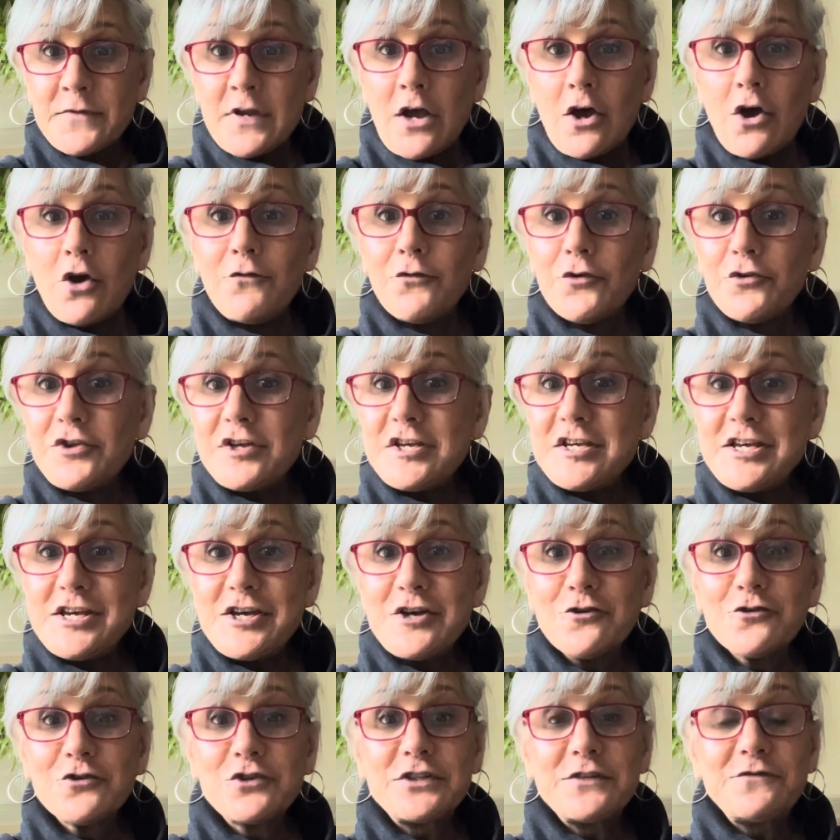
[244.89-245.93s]
Over the
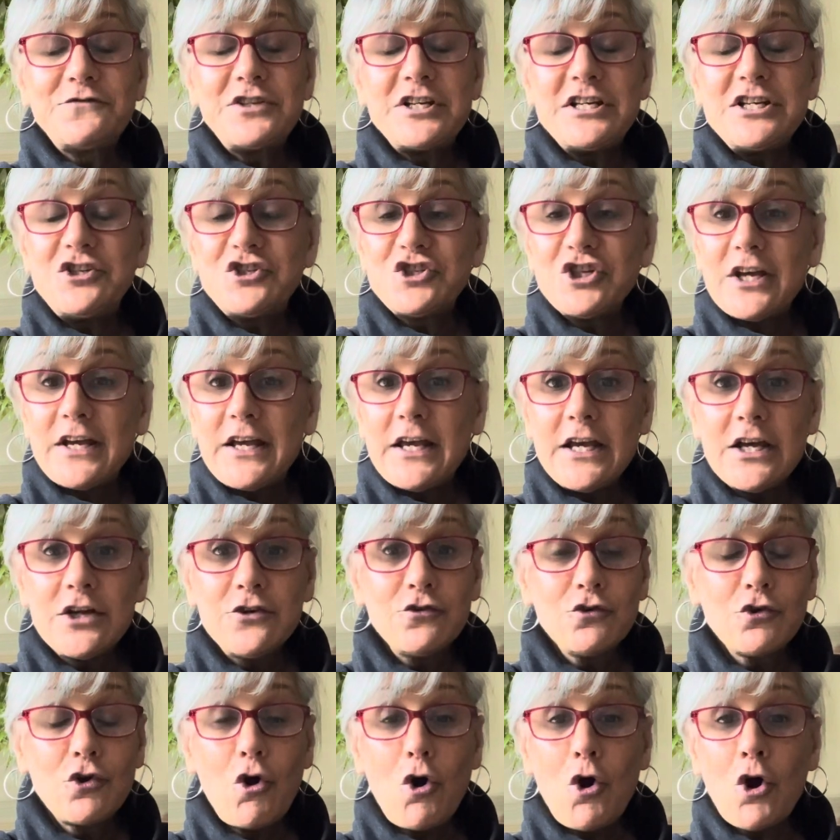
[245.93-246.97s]
years of teaching
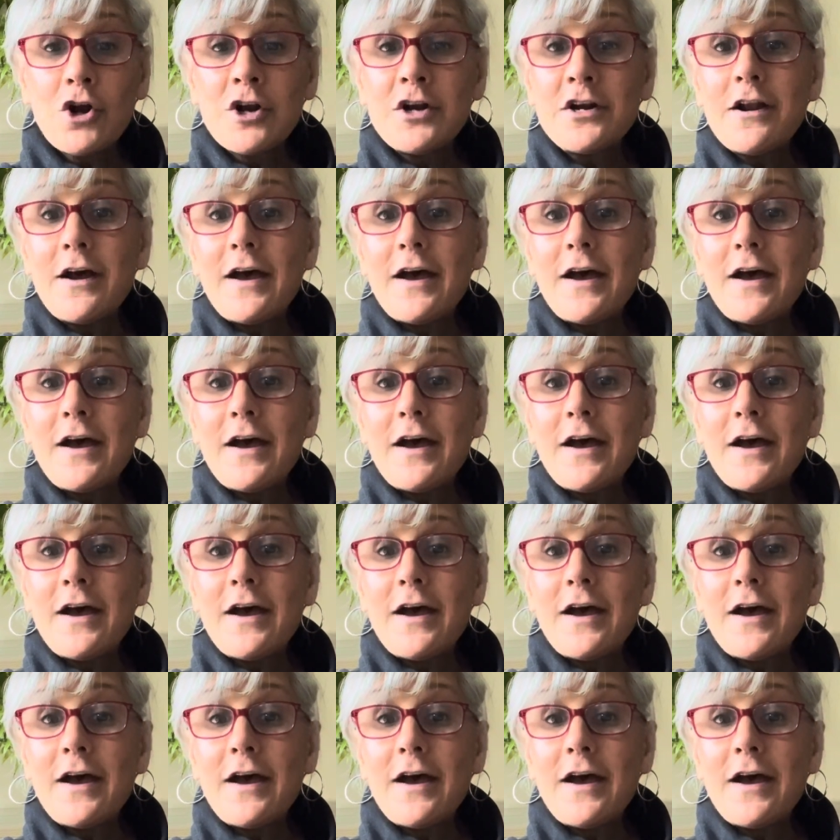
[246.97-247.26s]
kindergarten,